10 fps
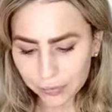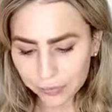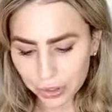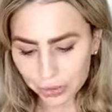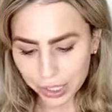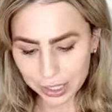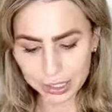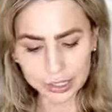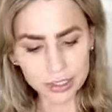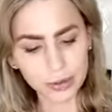you
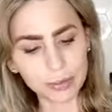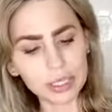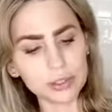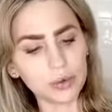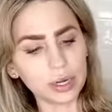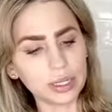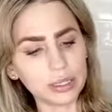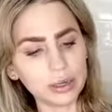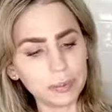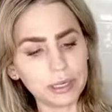can, so I'm gonna squirt a
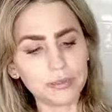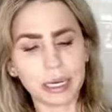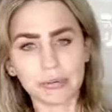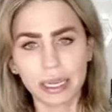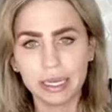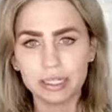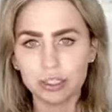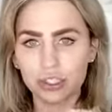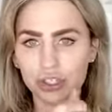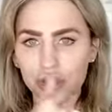little bit on the back of my hand and
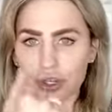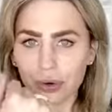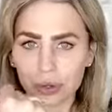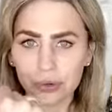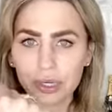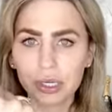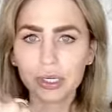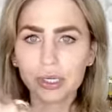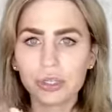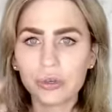show you.
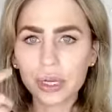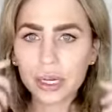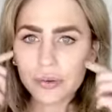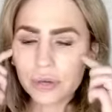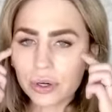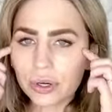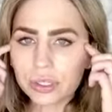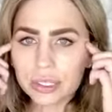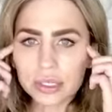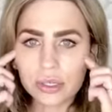You can give
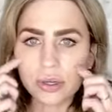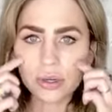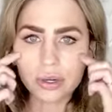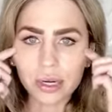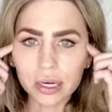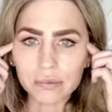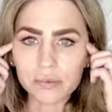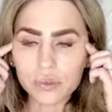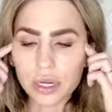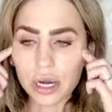your
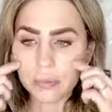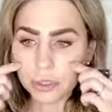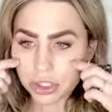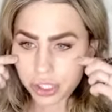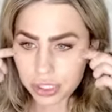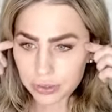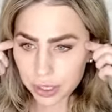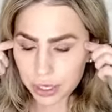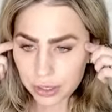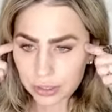upper cheeks right
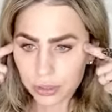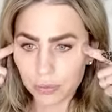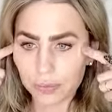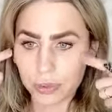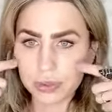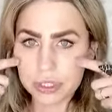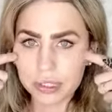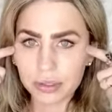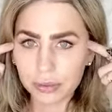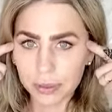here a little boost, a
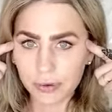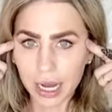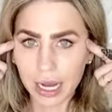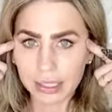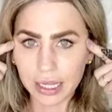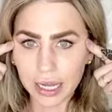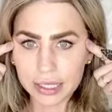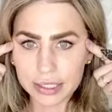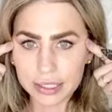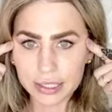little bit of a
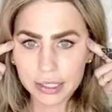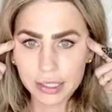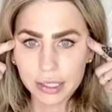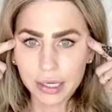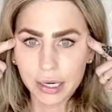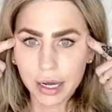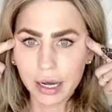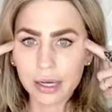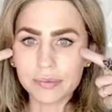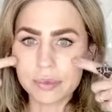highlight.
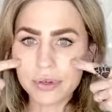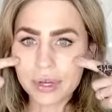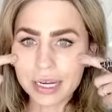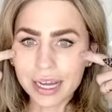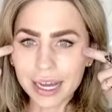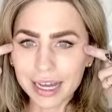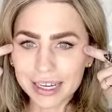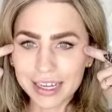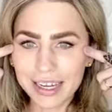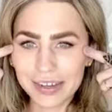You can
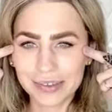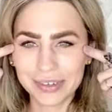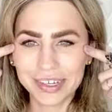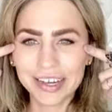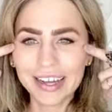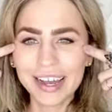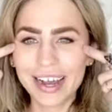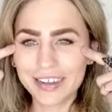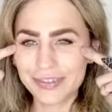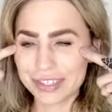add,
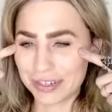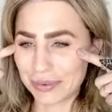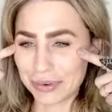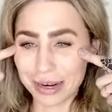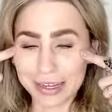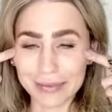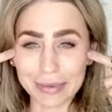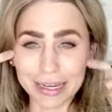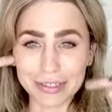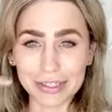I'm sorry, cracking up.
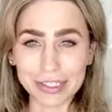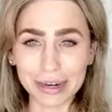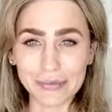Maddie just said I'm